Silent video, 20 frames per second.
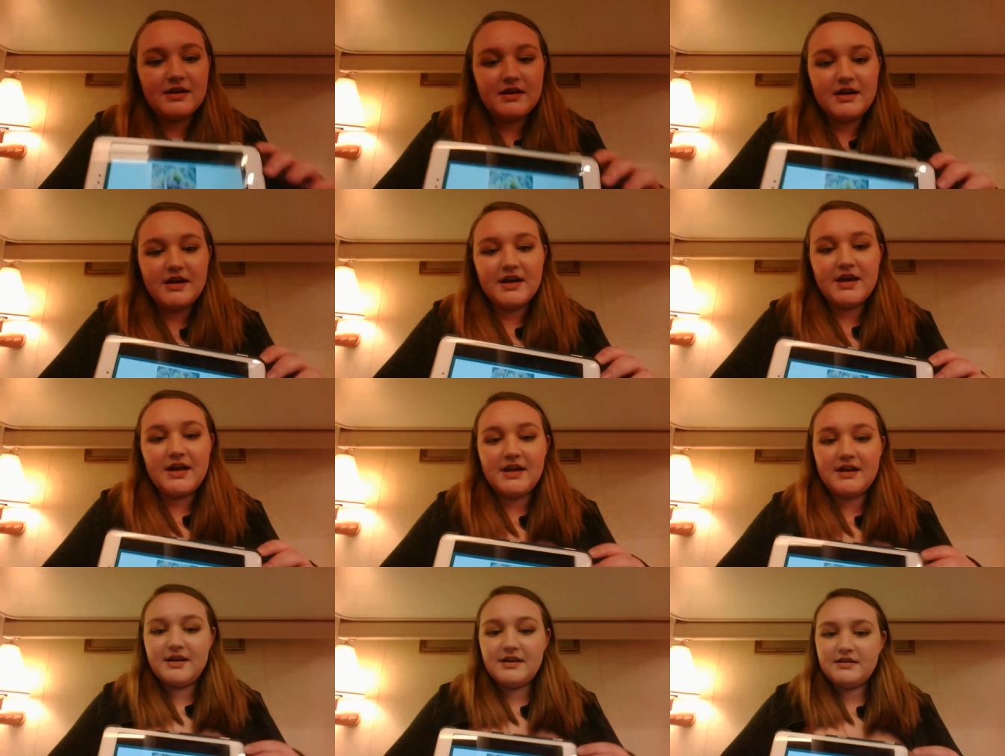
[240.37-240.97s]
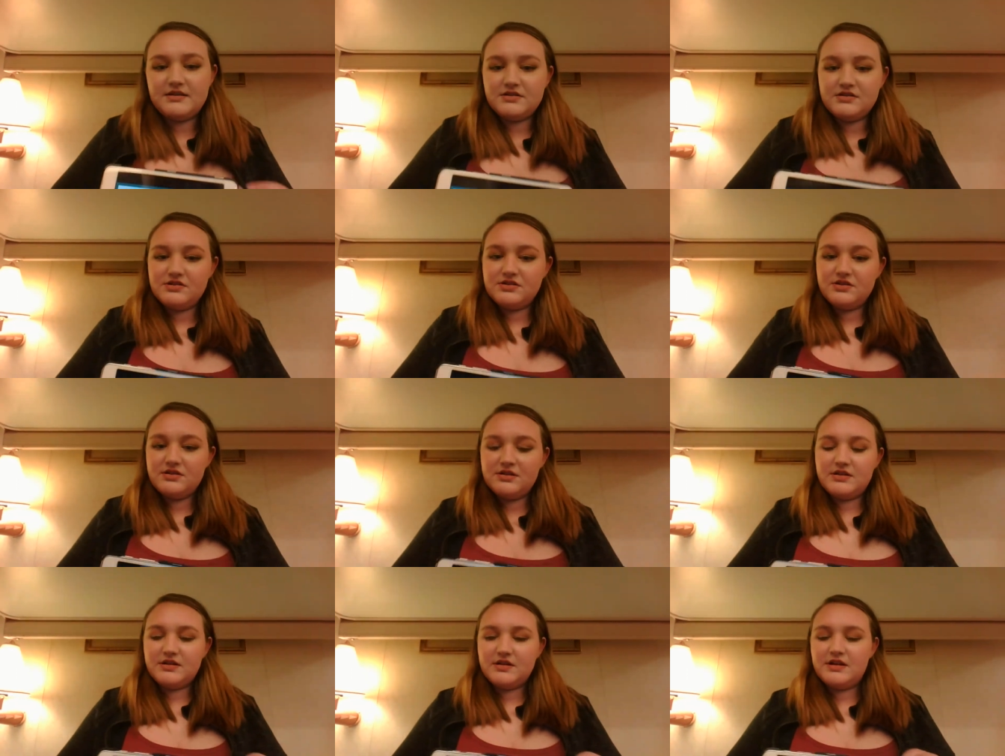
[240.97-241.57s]
and
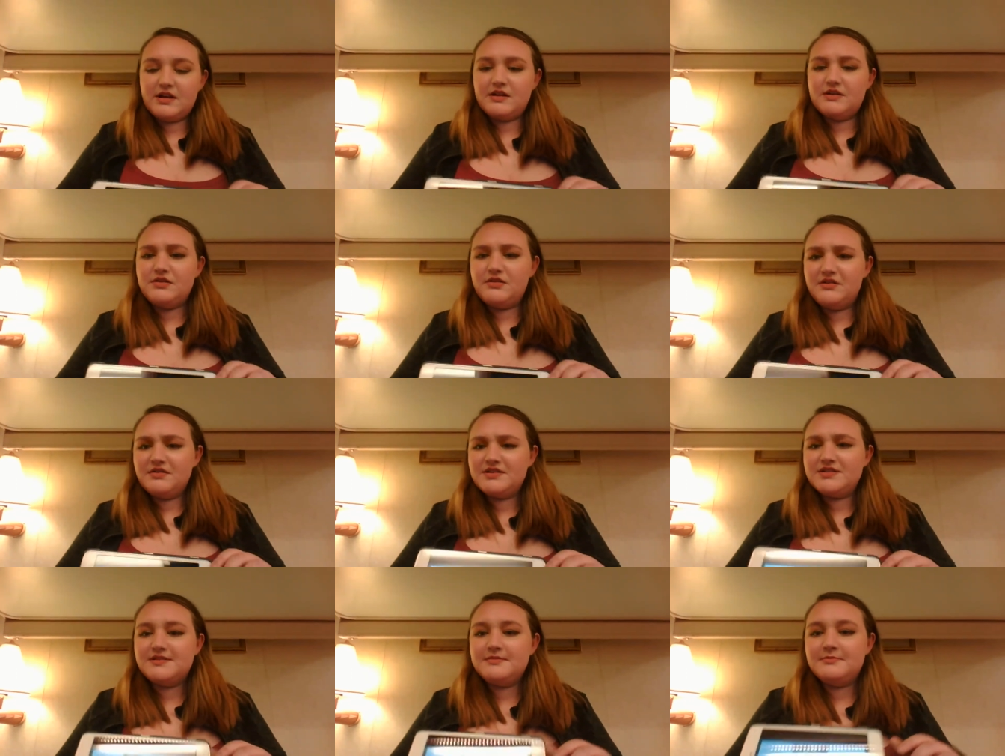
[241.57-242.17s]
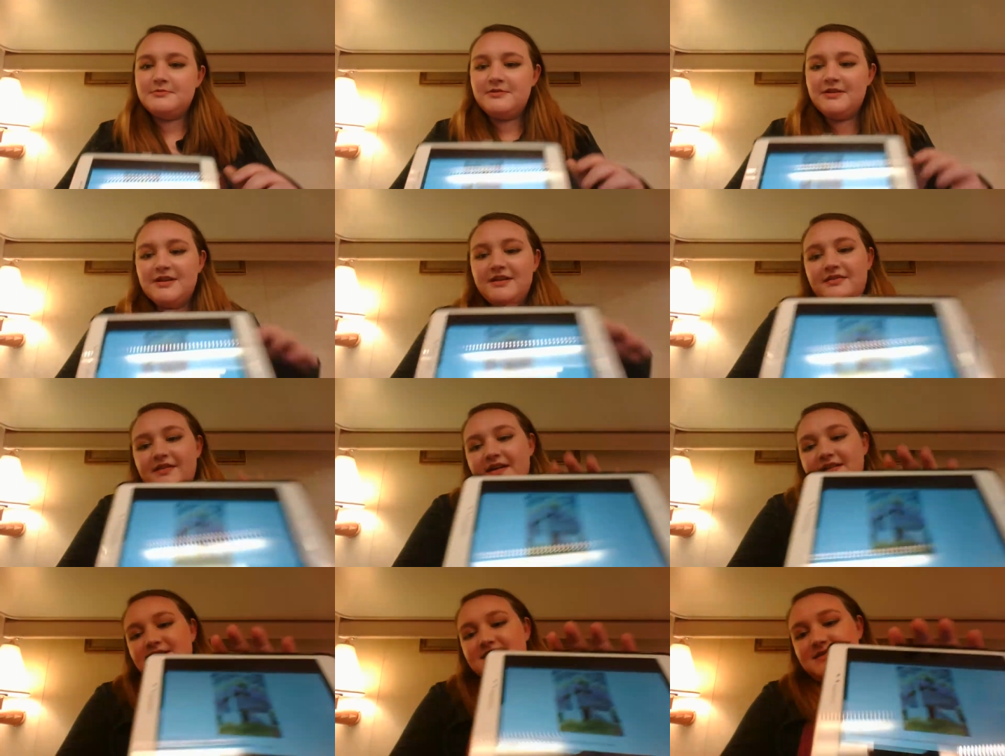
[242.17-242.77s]
noticeably
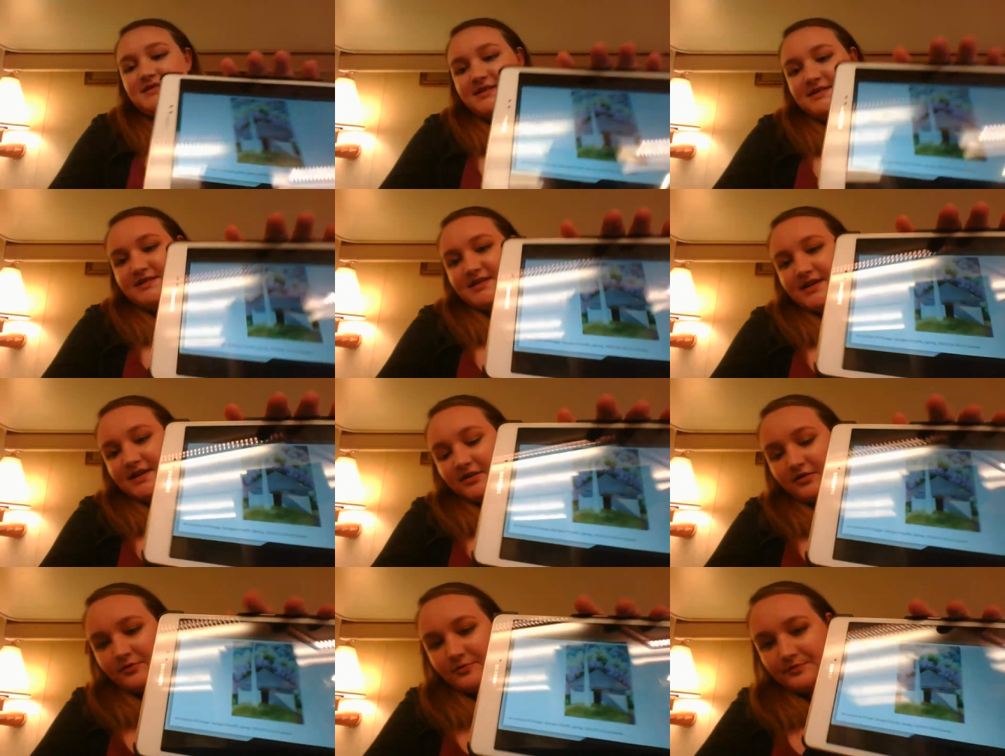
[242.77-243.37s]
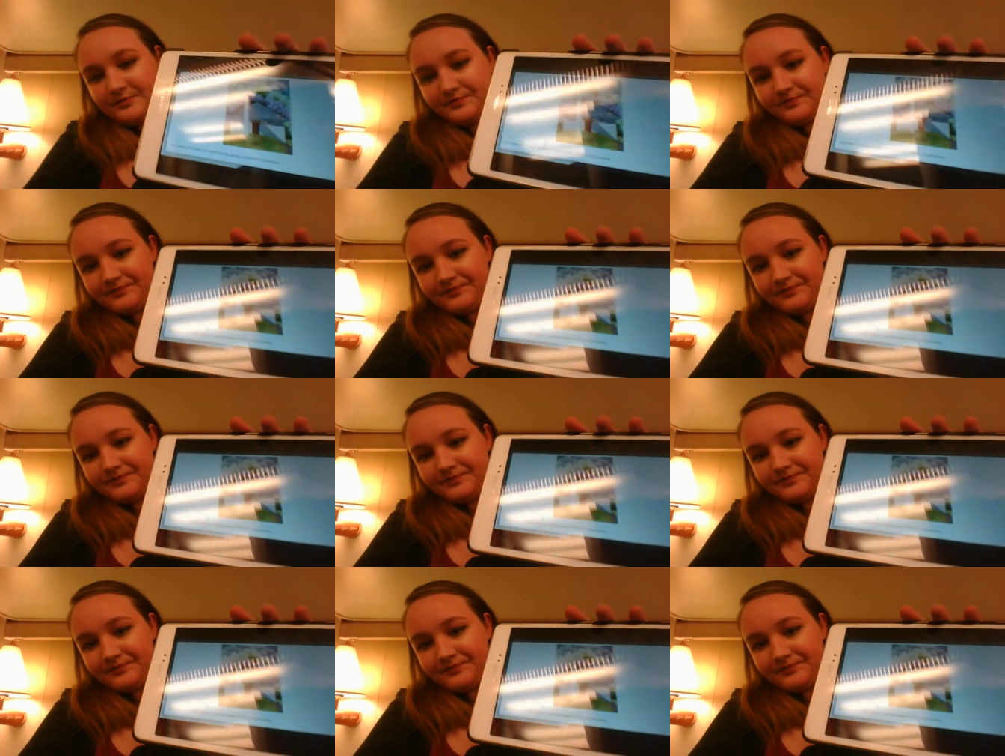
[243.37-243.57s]
less detail